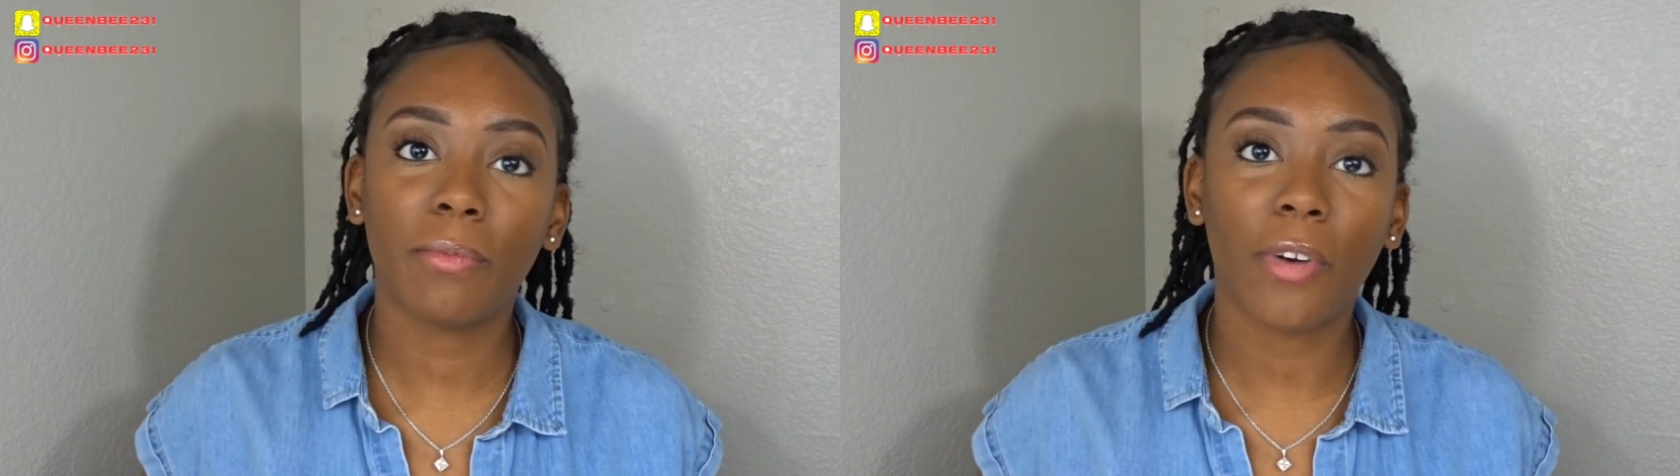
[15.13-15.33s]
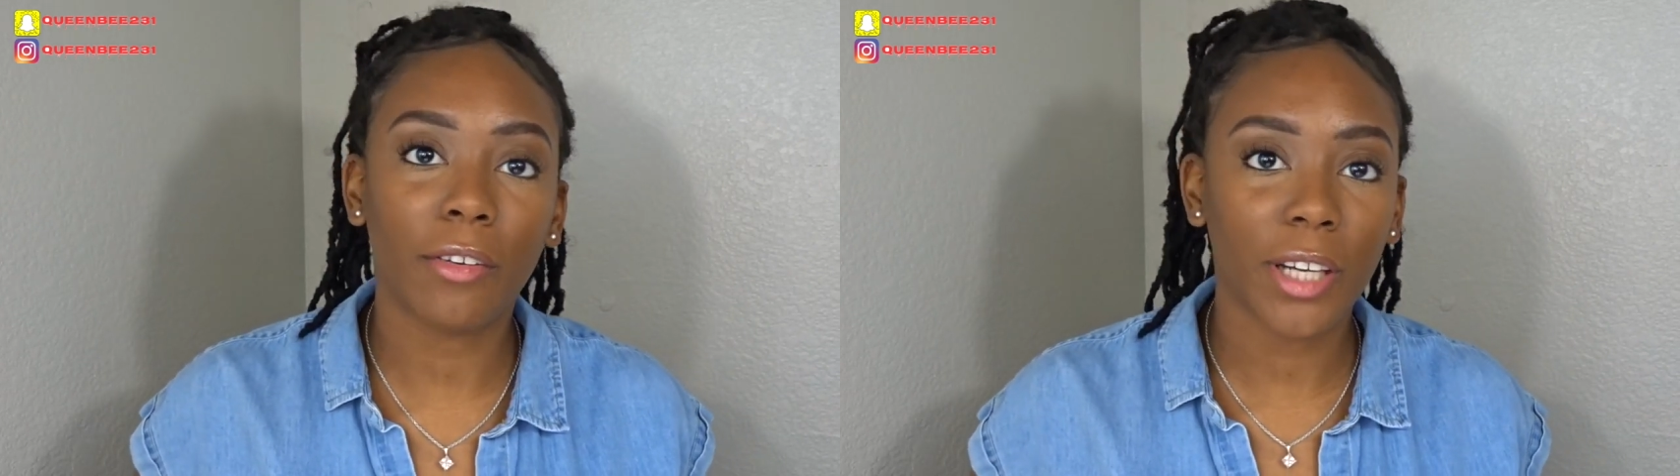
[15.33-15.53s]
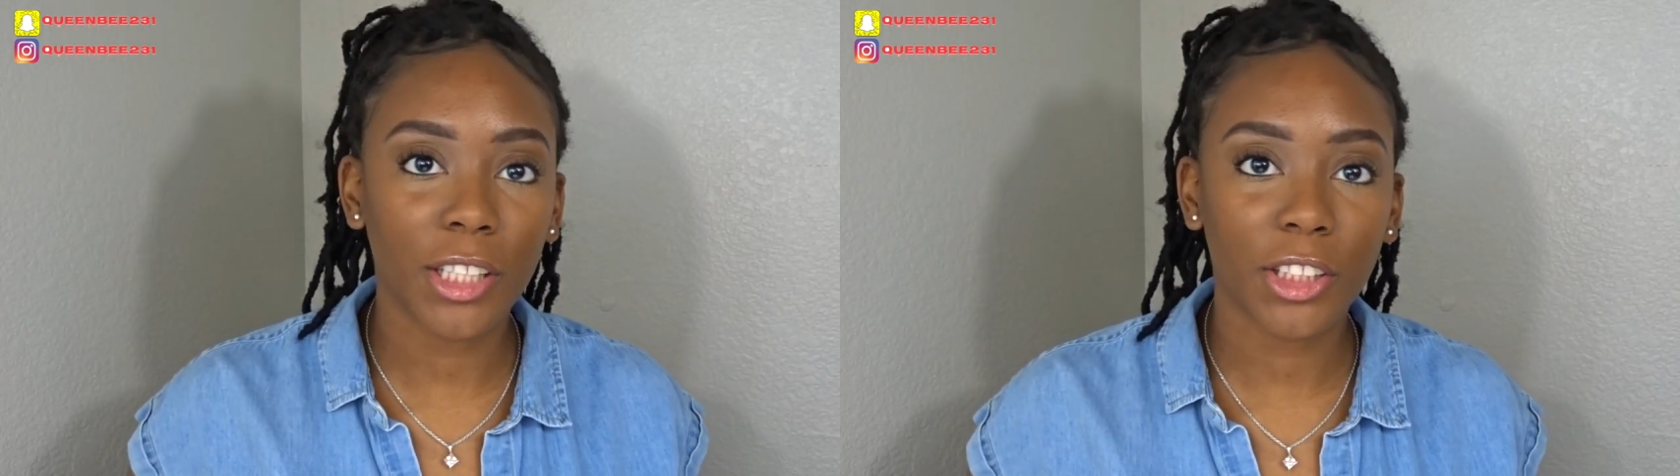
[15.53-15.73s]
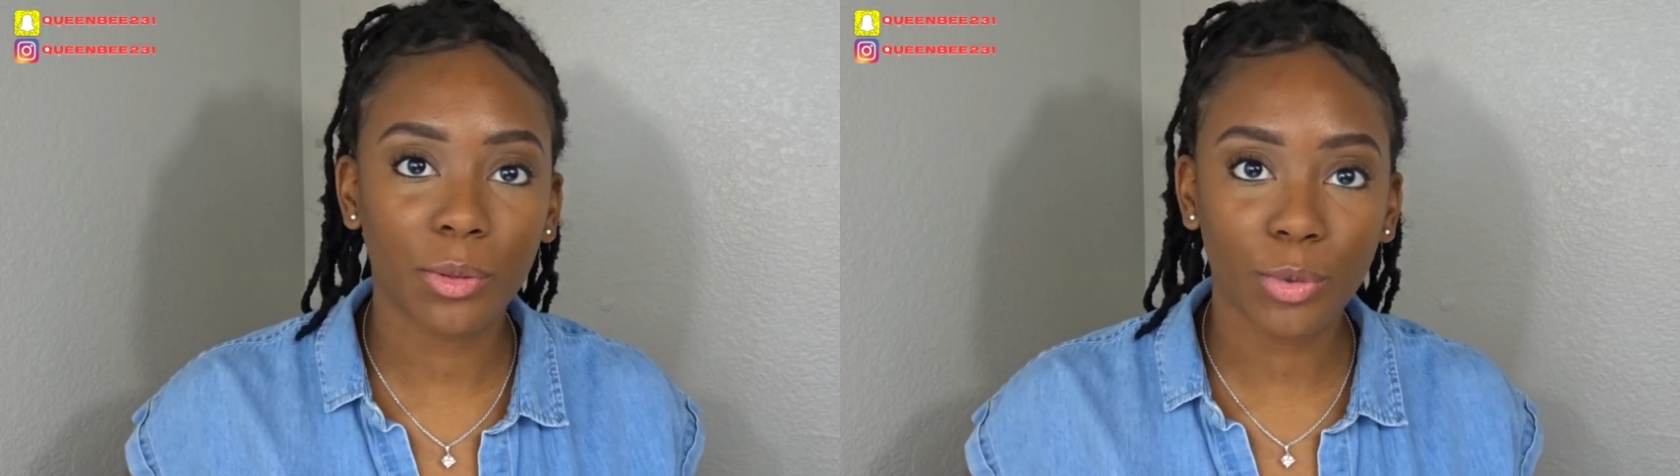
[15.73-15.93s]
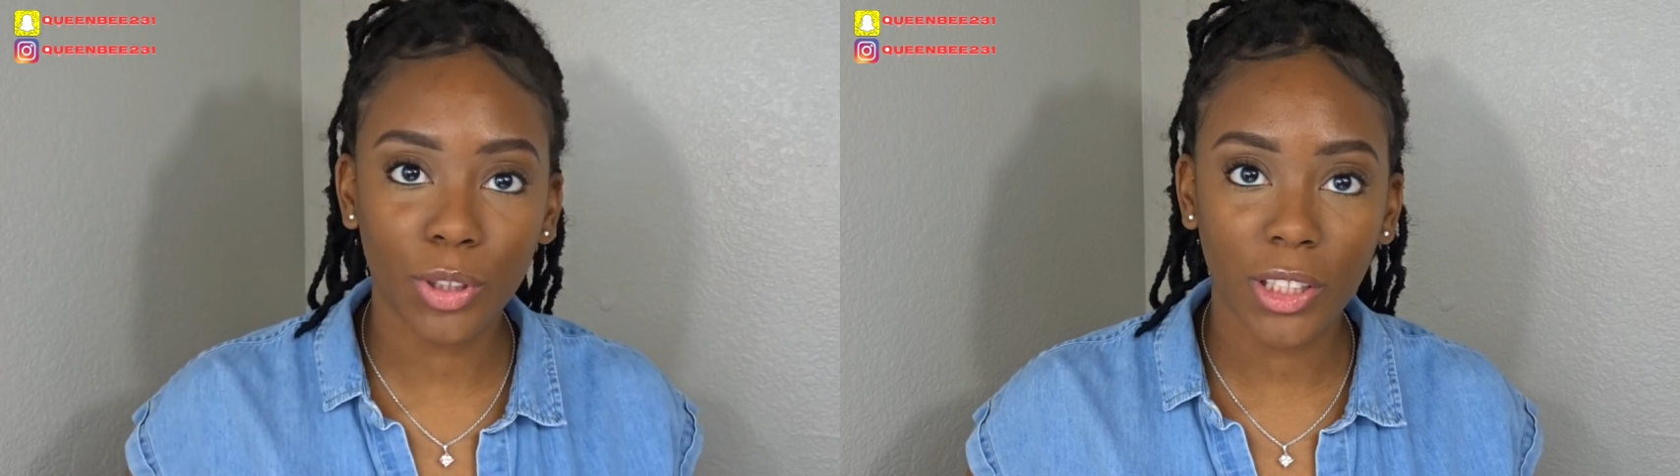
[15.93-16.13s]
foundation
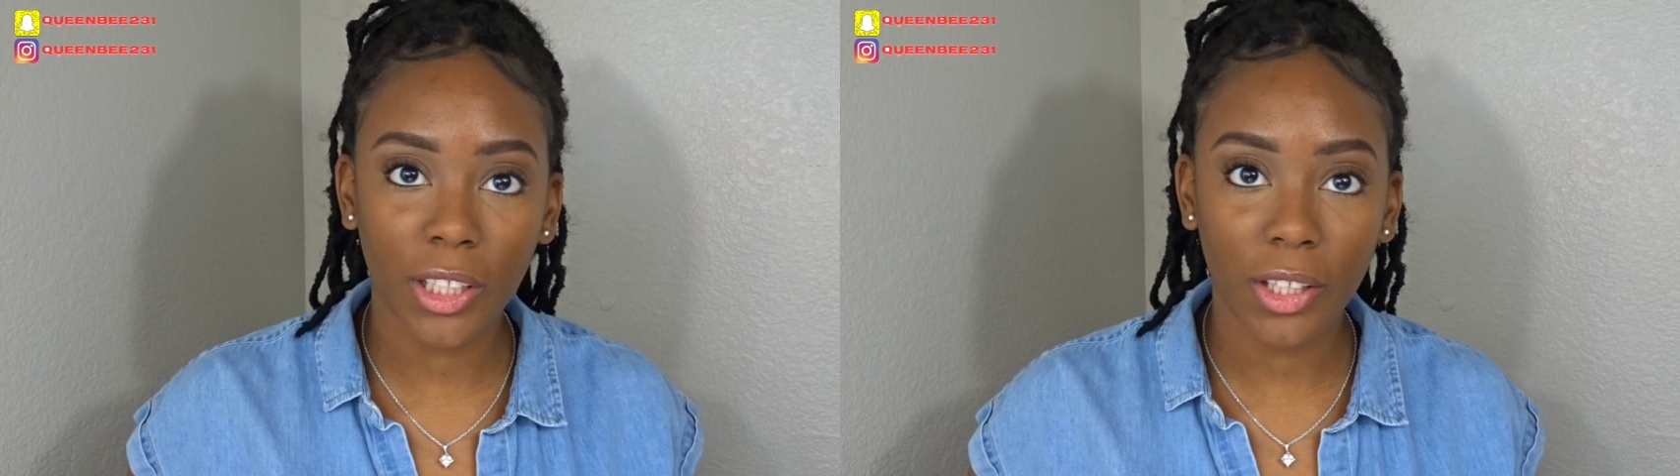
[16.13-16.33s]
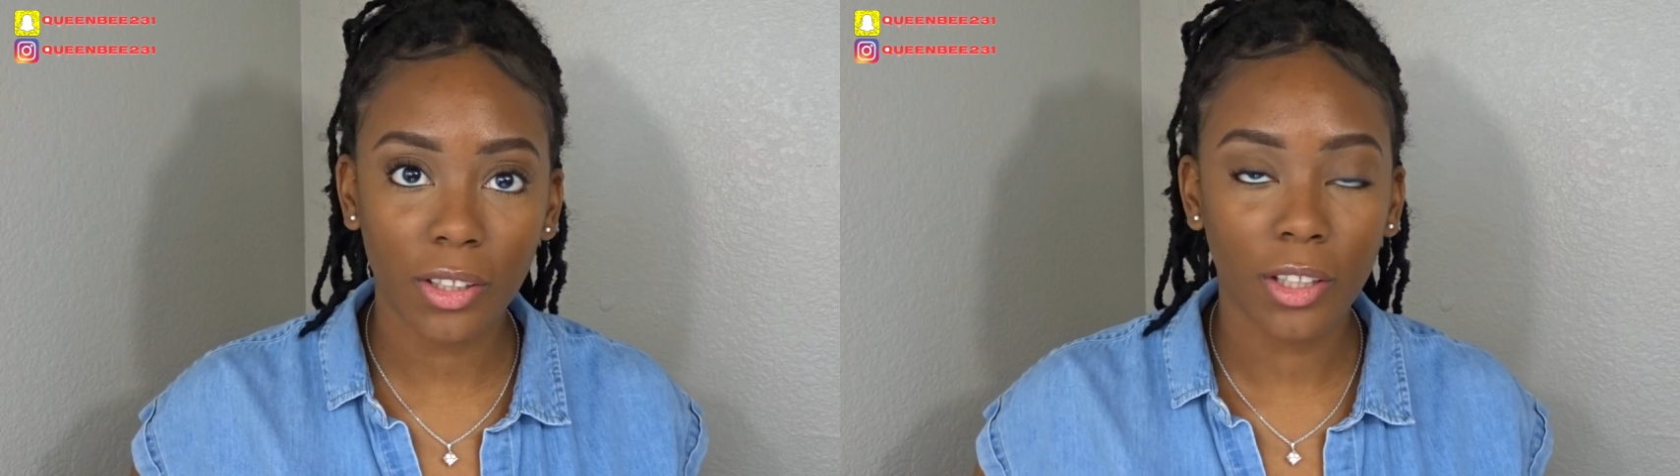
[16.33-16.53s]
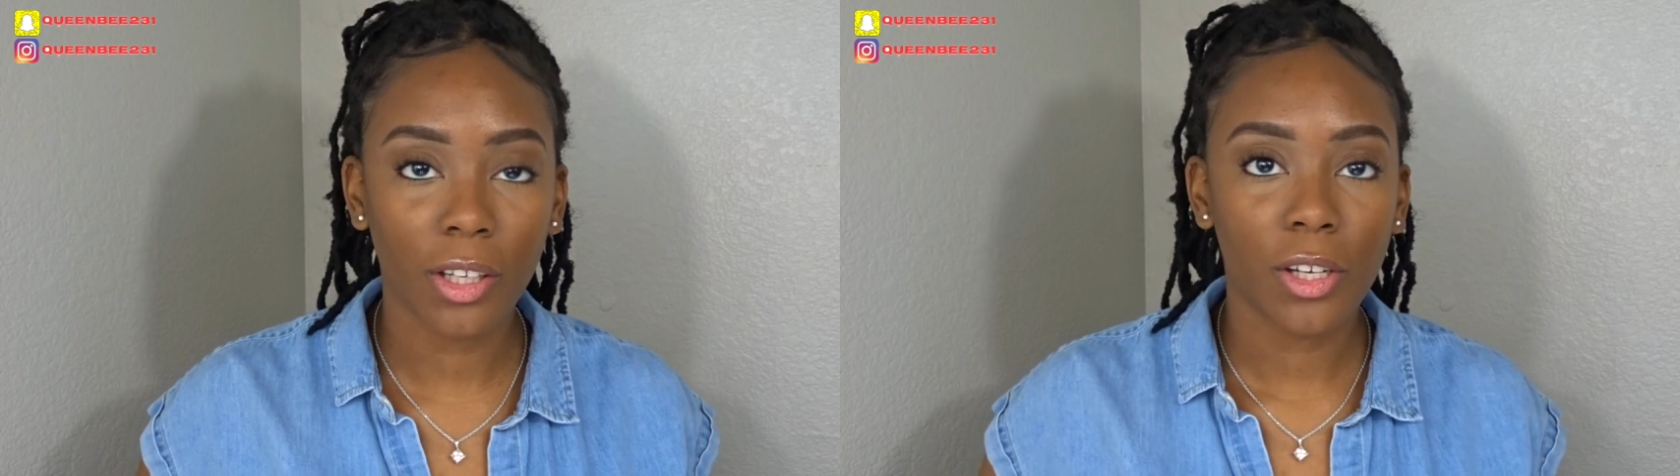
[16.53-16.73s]
routine.